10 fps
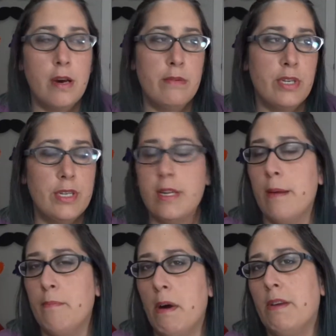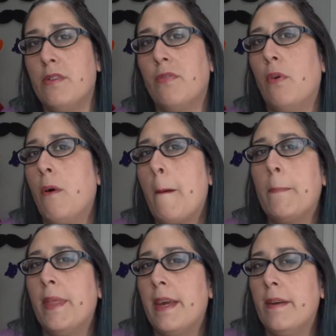She's not much for
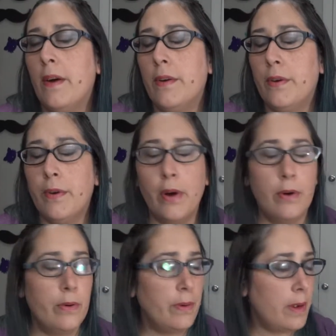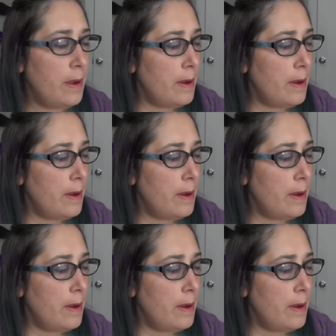playing on her own.